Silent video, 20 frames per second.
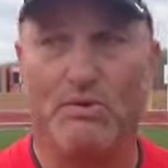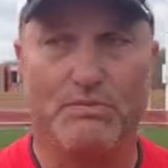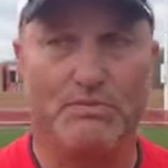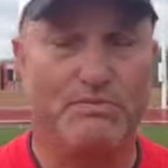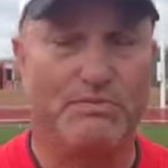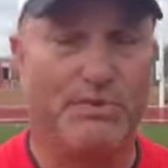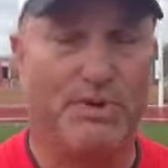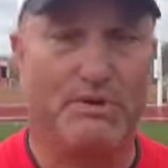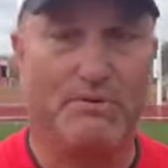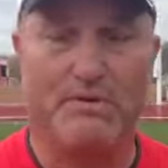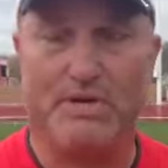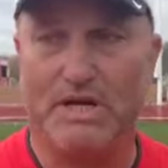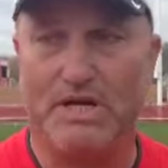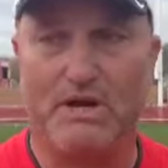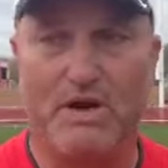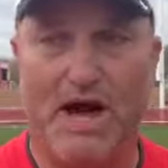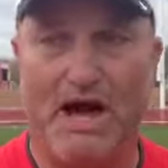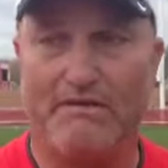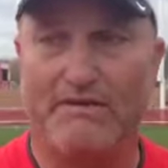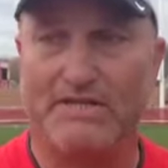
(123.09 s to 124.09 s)
We've been playing,
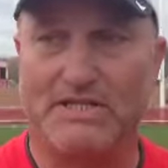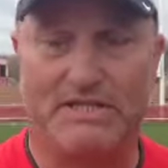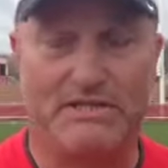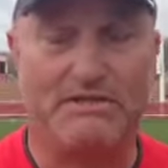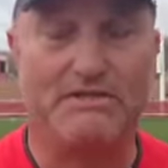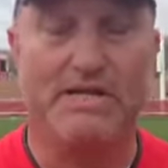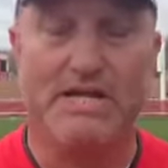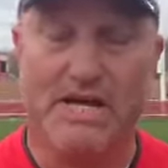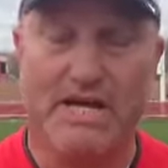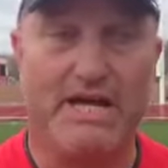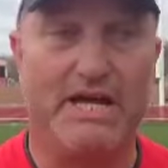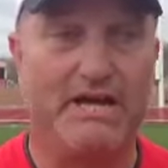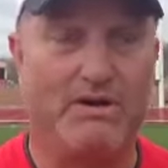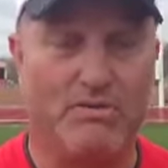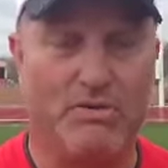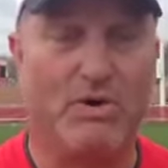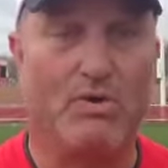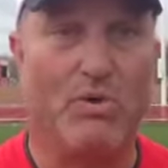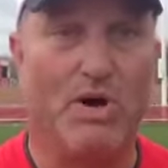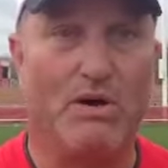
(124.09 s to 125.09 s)
you know, obviously
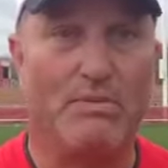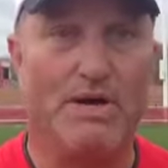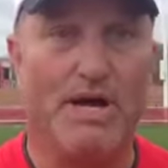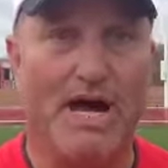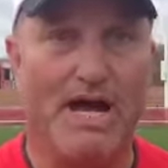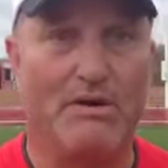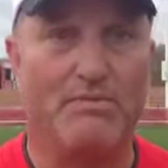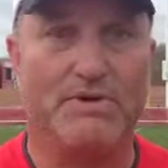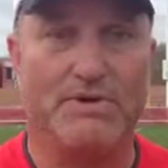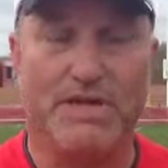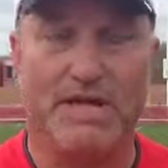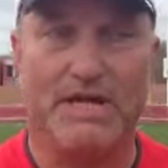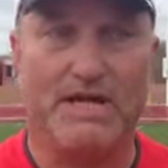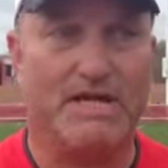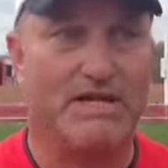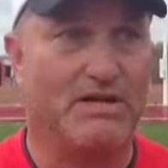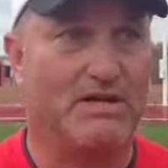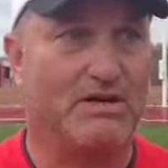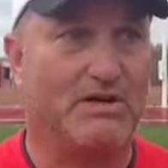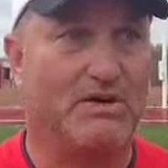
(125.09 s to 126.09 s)
hitting real well behind them, but
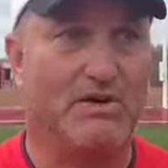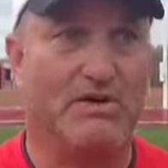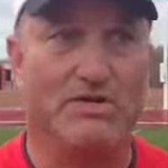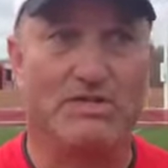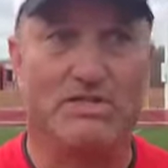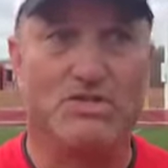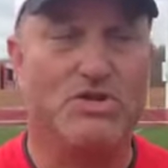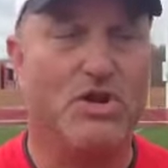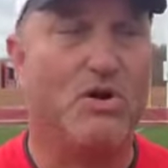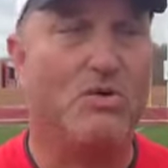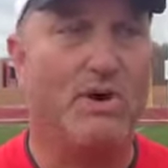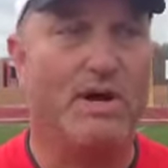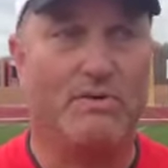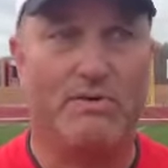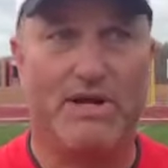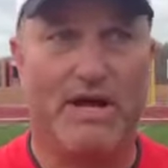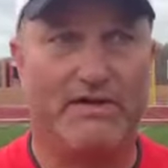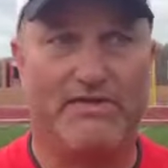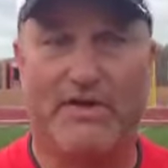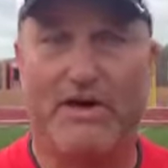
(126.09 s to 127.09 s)
they, the girls, no way
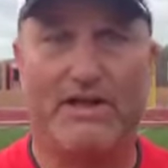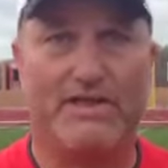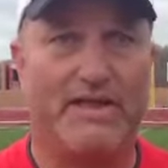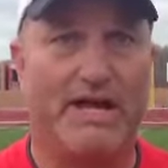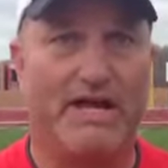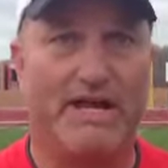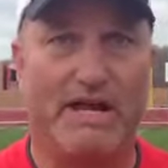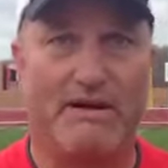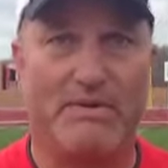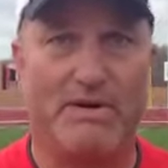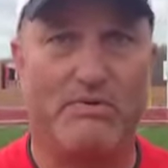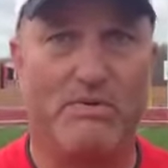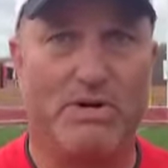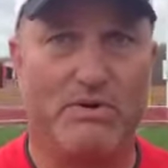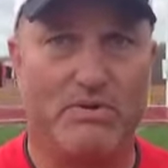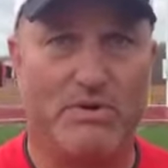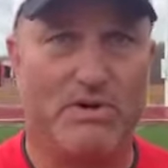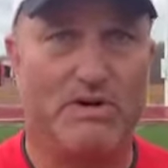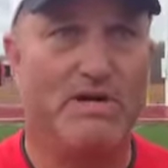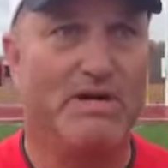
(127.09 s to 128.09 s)
would I thought that. I mean,
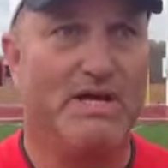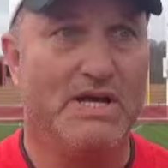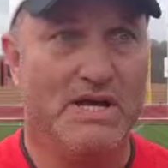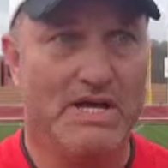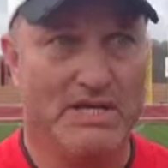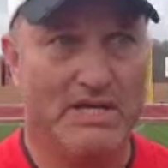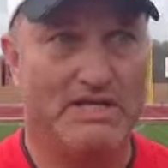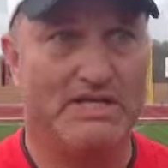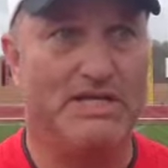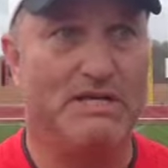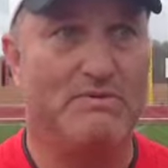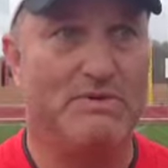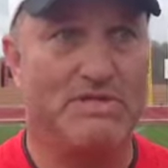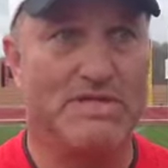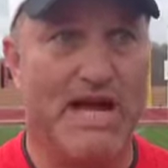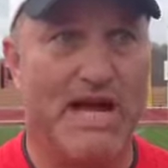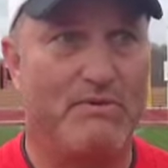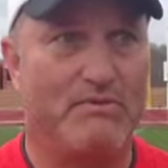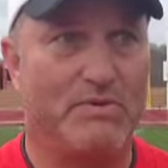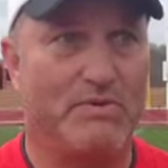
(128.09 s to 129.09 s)
we were, the team
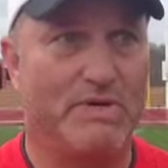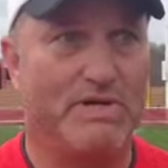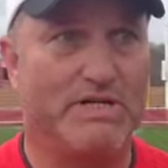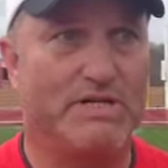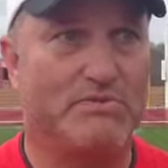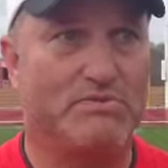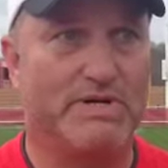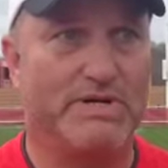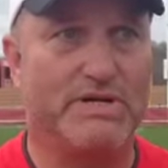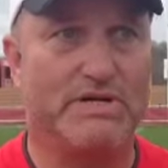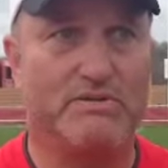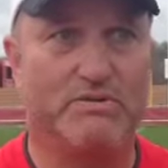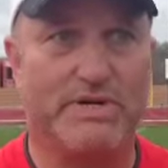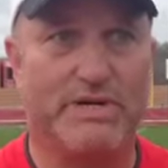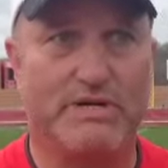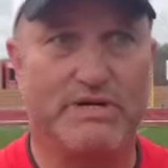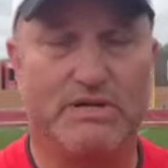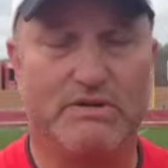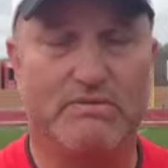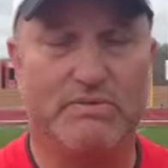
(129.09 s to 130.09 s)
was down, but we just re,
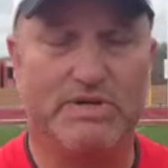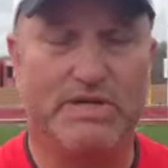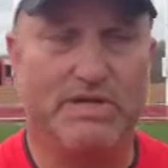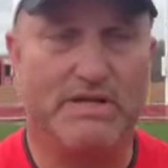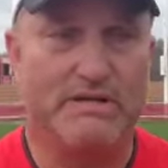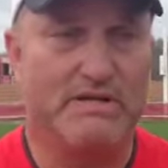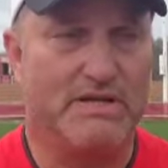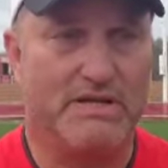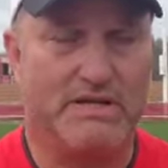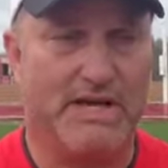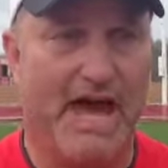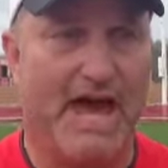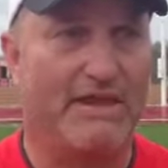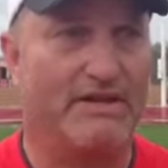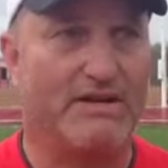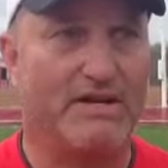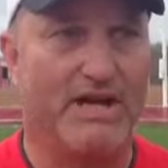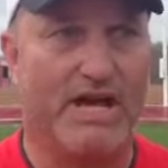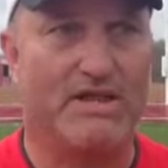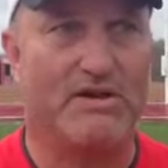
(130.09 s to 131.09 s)
re, we
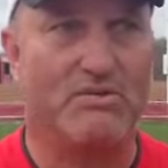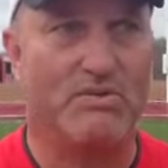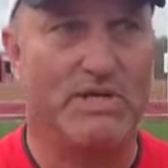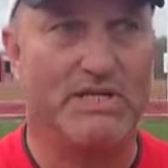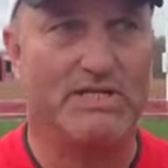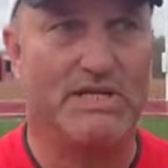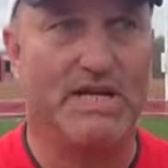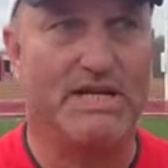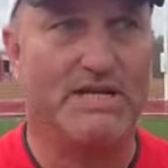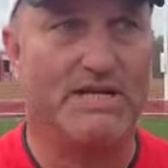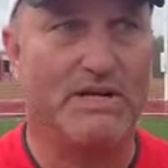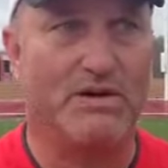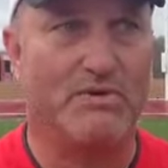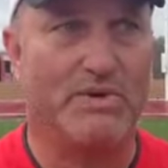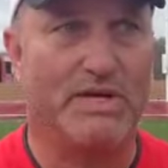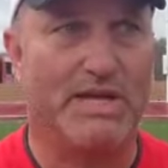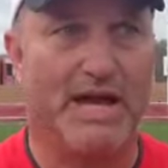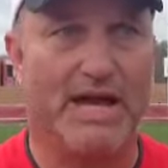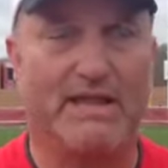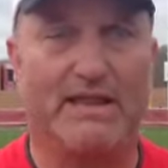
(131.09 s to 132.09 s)
gathered together and we said, you know,
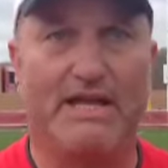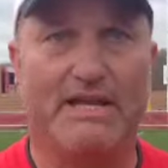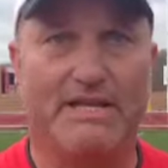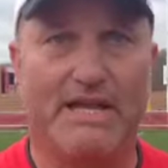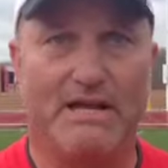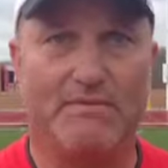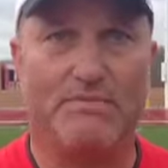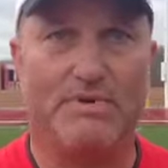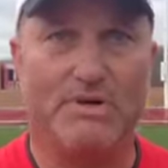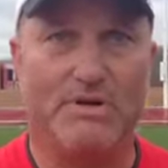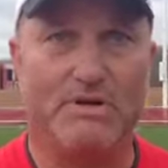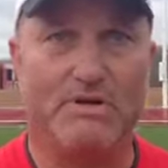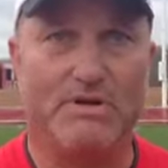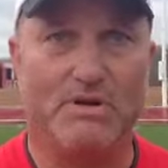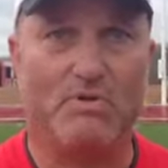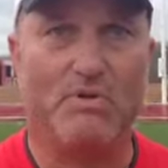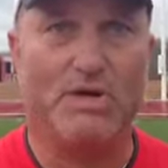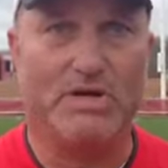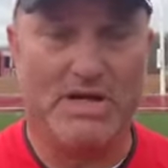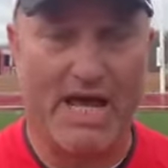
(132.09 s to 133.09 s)
we can't let that be, you
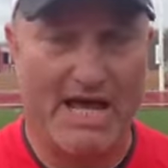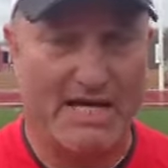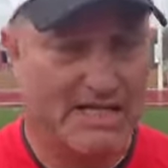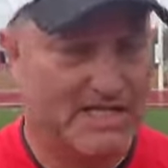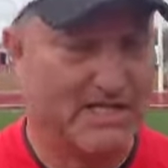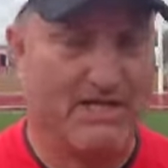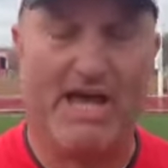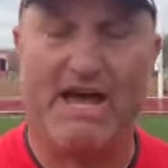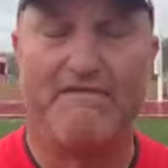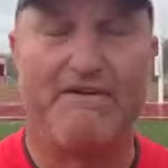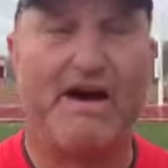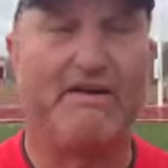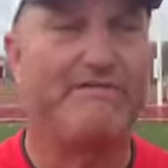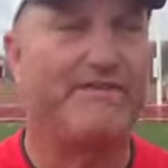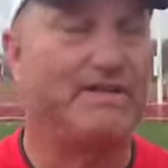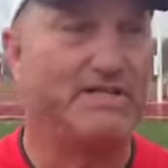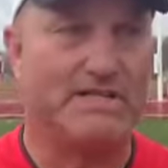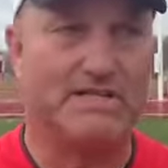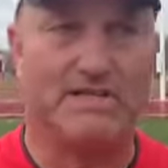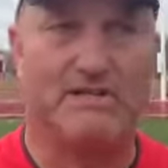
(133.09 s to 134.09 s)
know, we guys still have
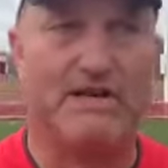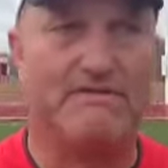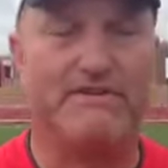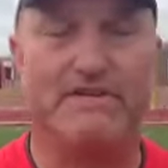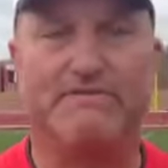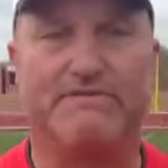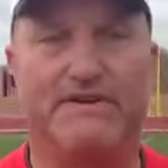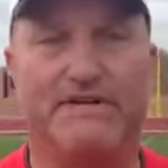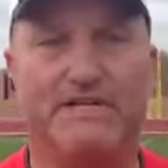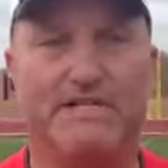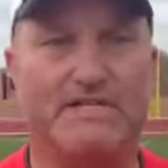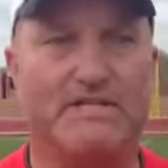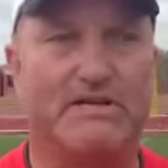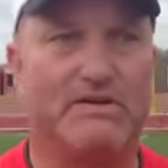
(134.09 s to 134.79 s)
offense, still have defense.